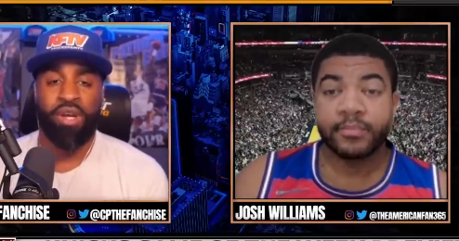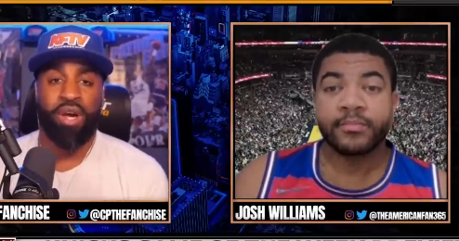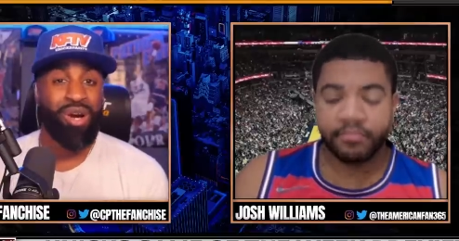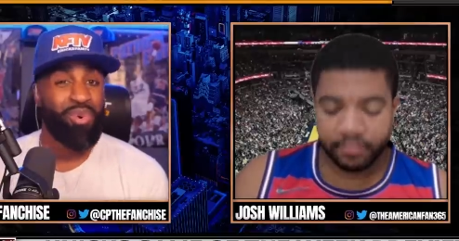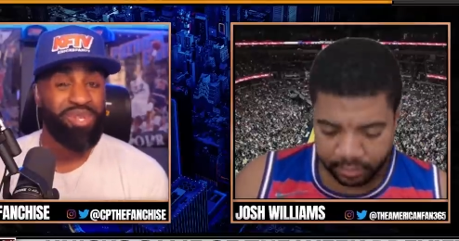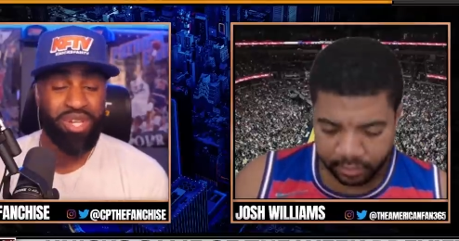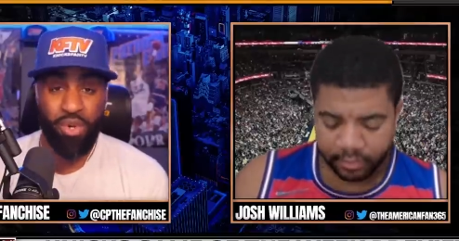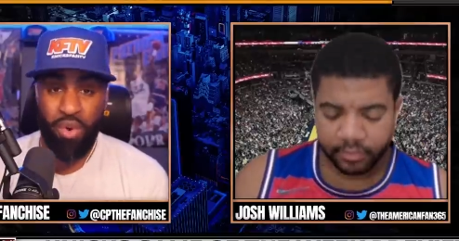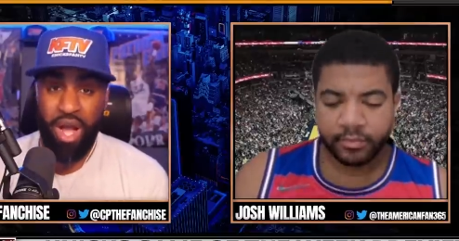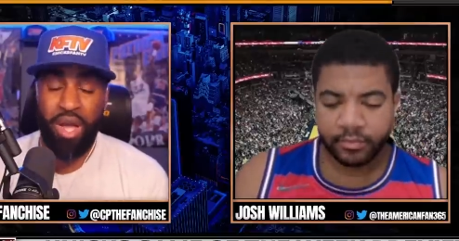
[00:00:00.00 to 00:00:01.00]
Speaker 1: Uh, Quentin
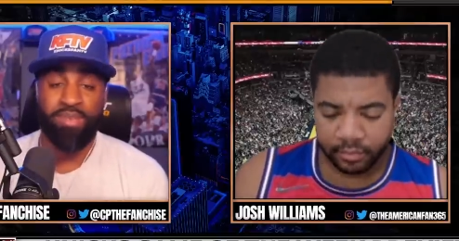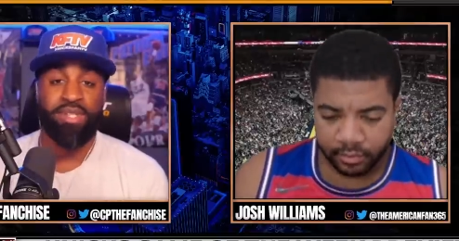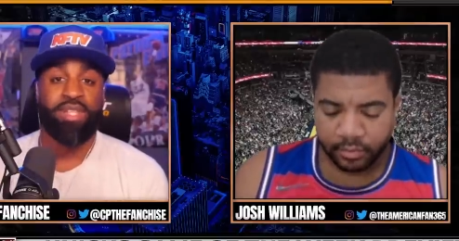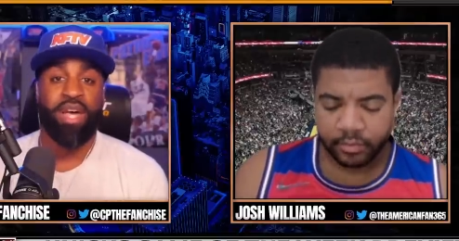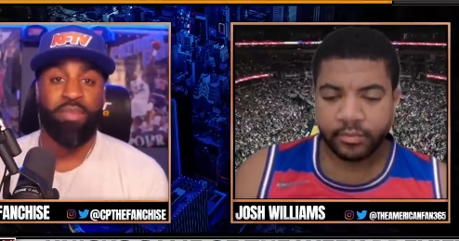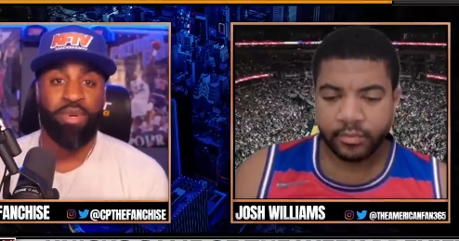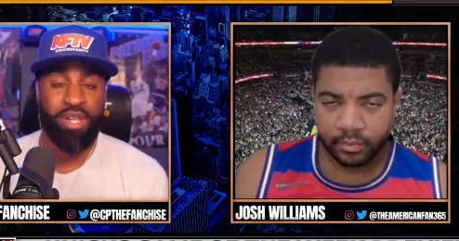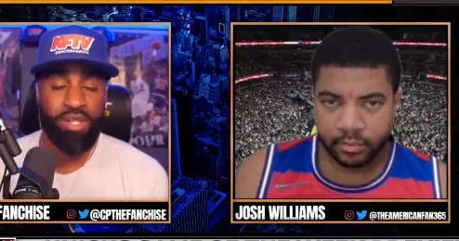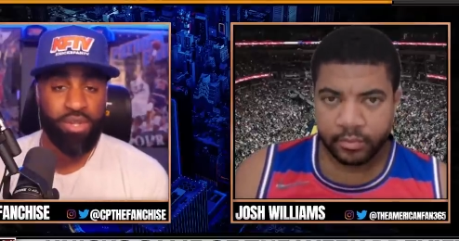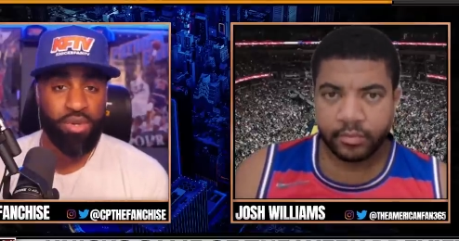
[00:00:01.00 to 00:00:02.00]
Grimes has now been
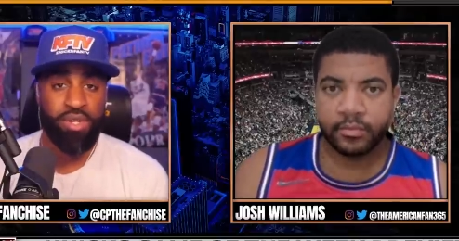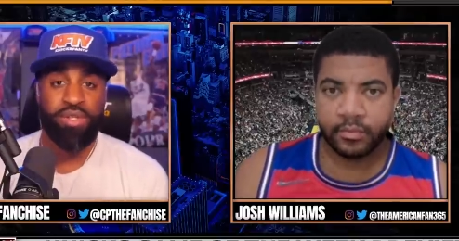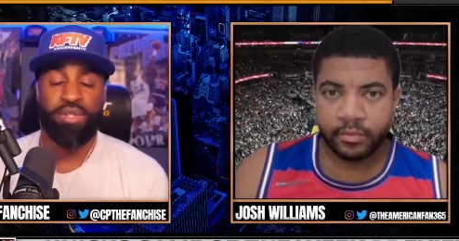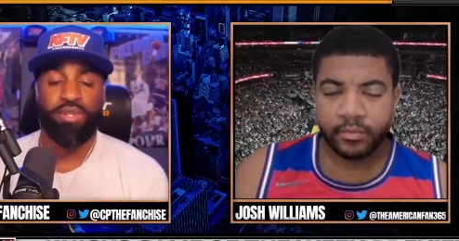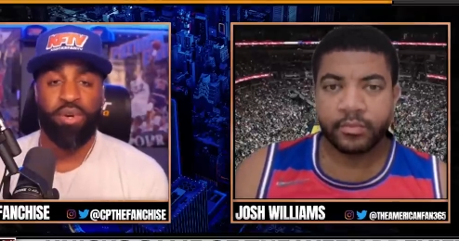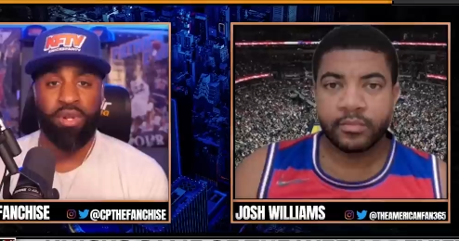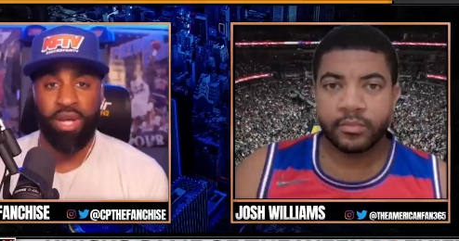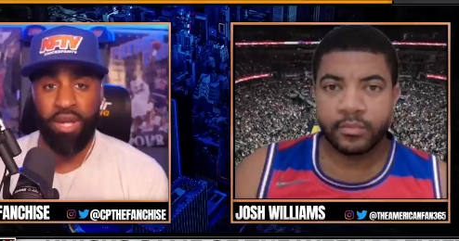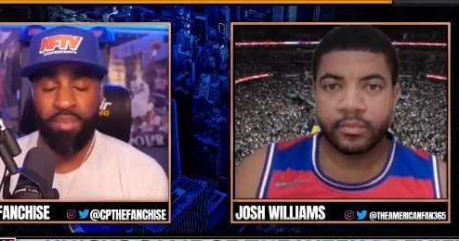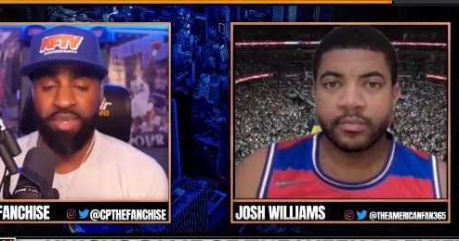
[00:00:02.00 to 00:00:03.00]
inserted into start
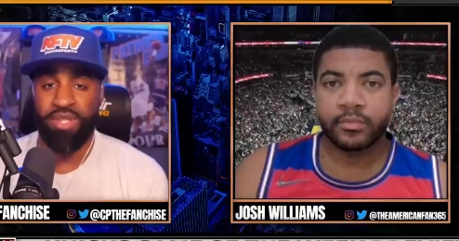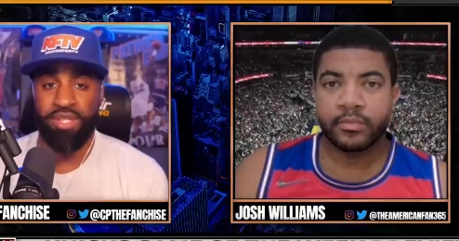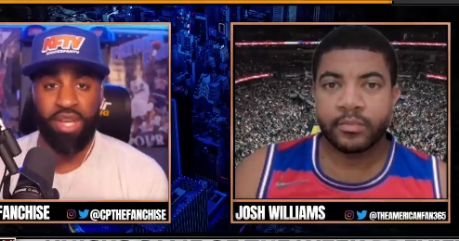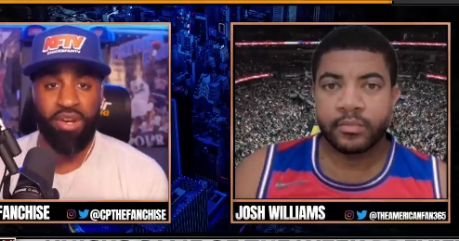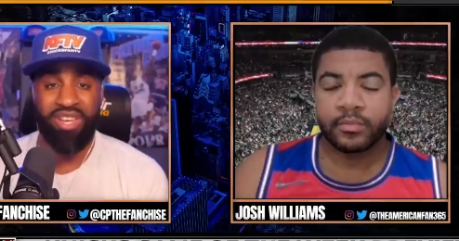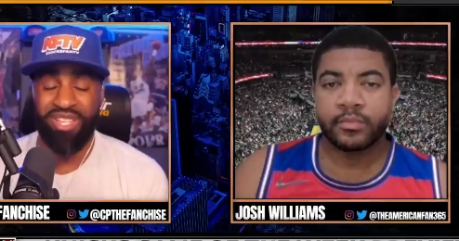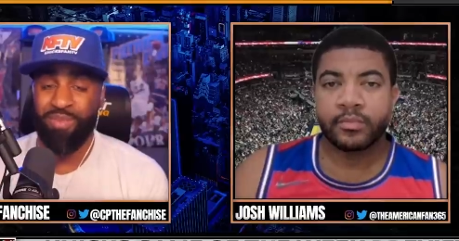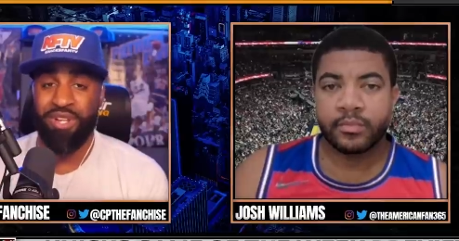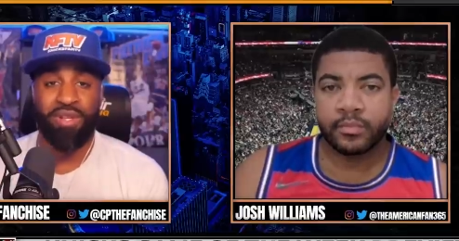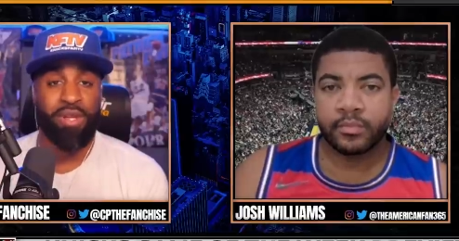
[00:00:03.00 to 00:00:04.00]
lineup this year. He's
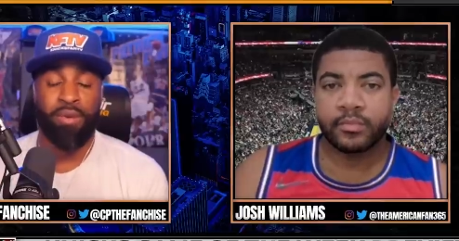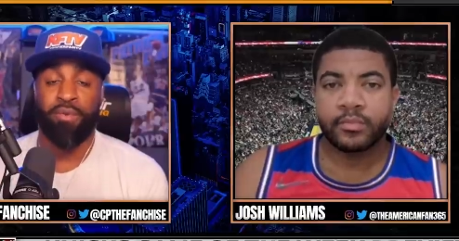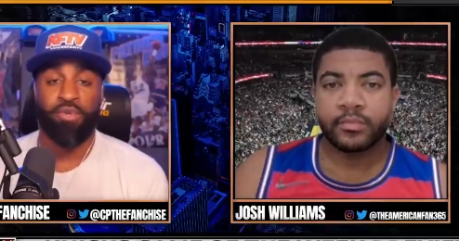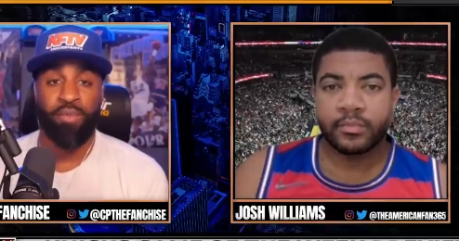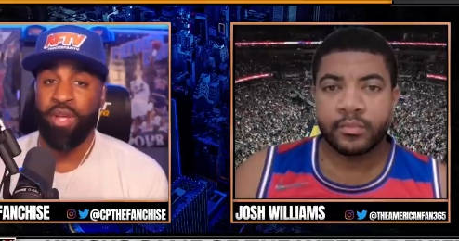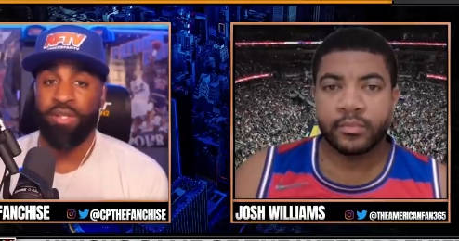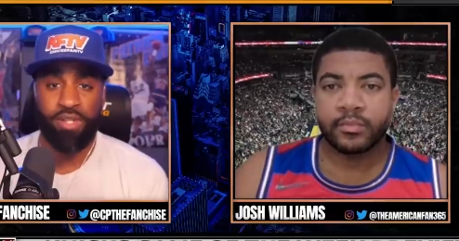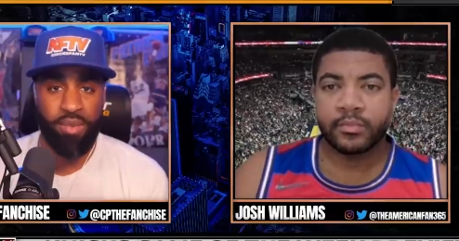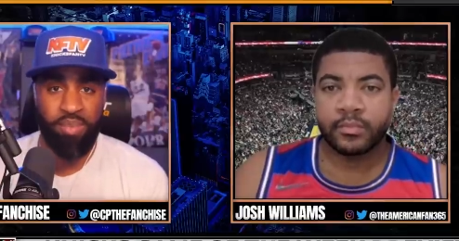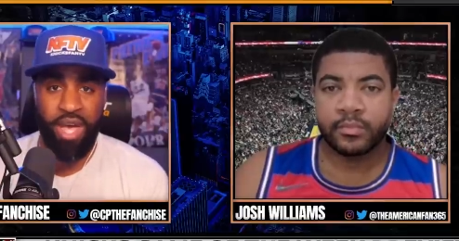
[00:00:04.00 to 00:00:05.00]
been a, a tremendous
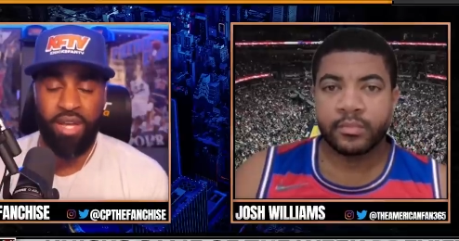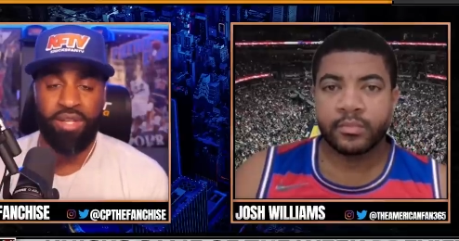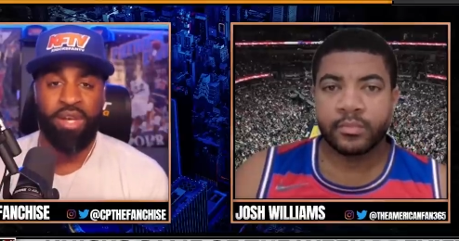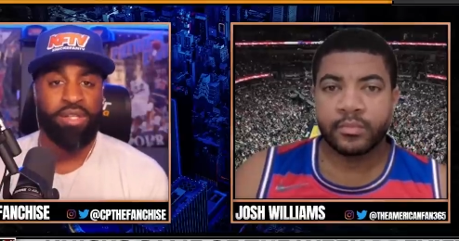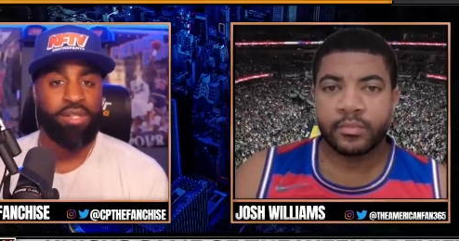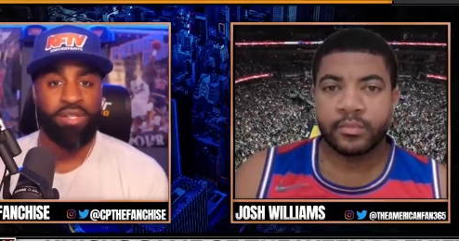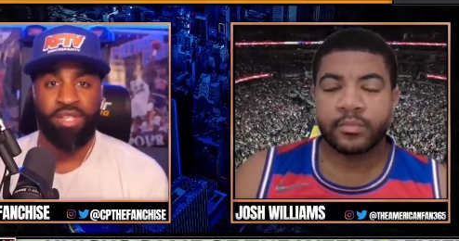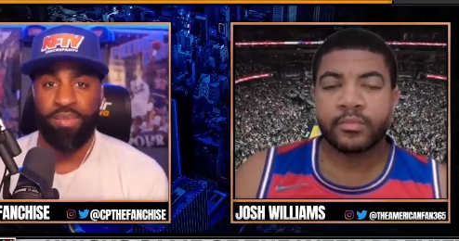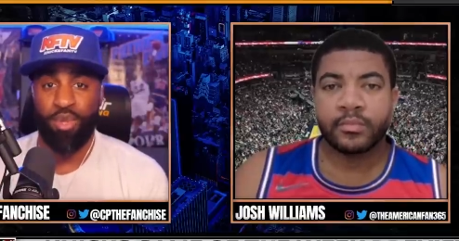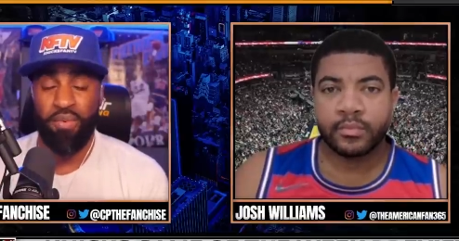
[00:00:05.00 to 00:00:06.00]
impact to this
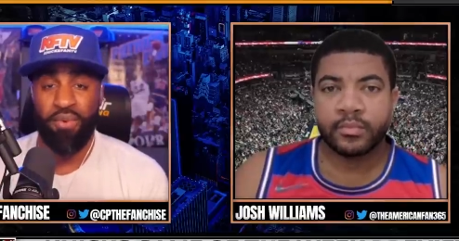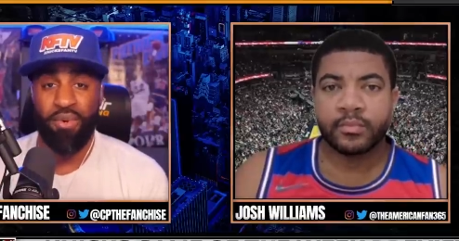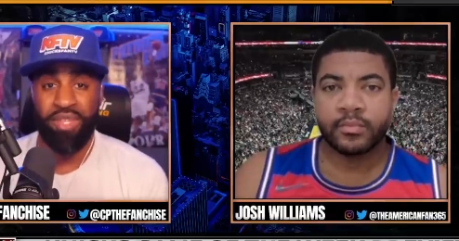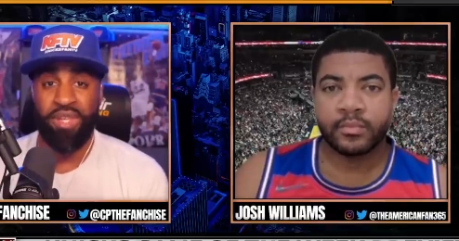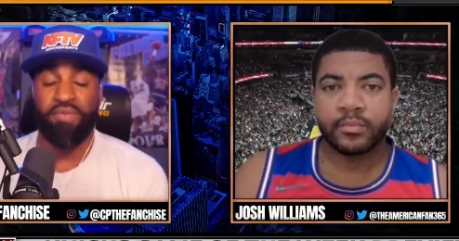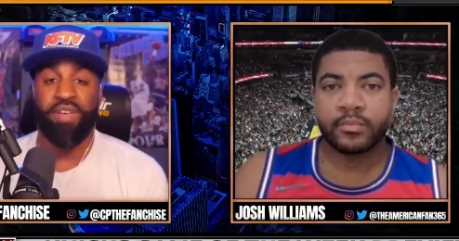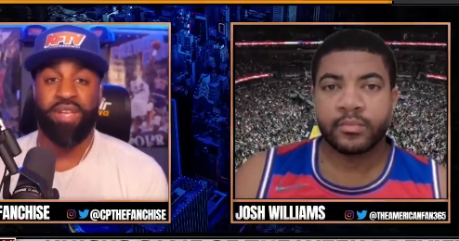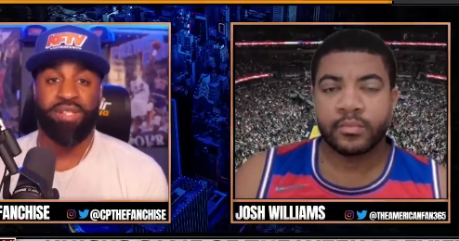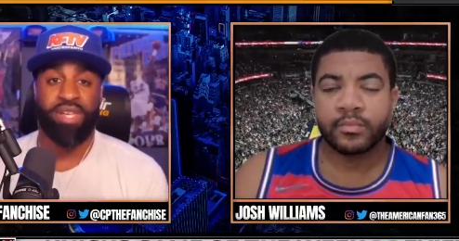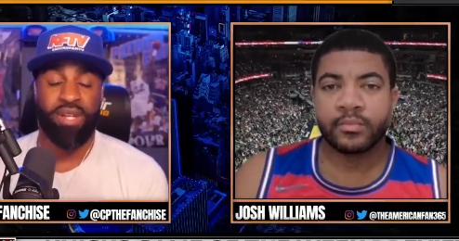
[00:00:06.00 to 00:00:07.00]
team's overall
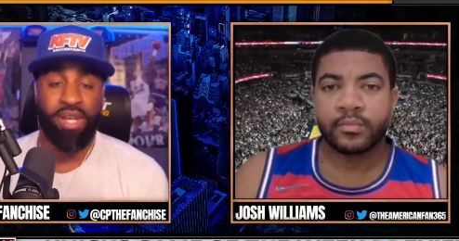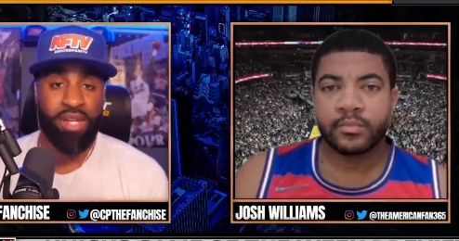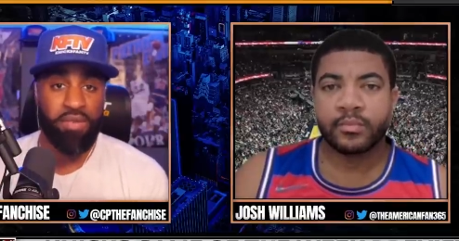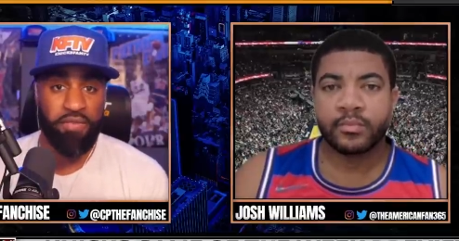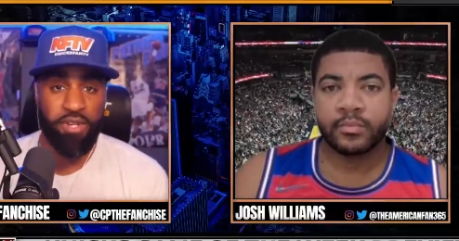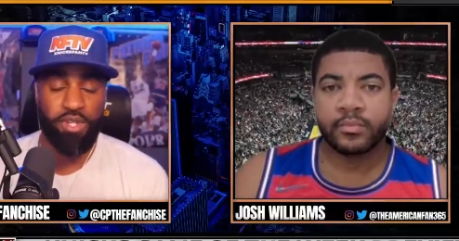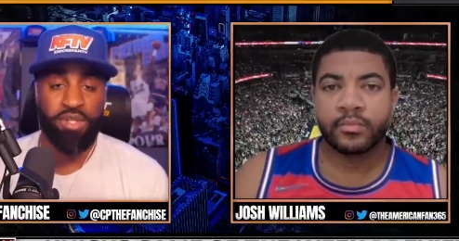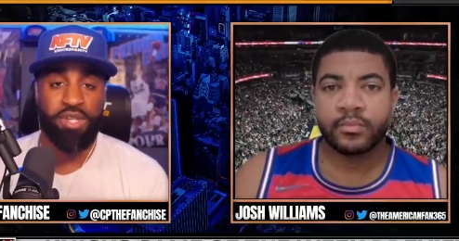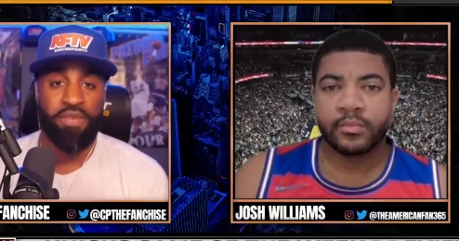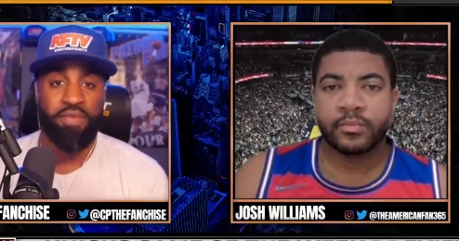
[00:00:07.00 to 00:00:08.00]
defense and, and efficiency from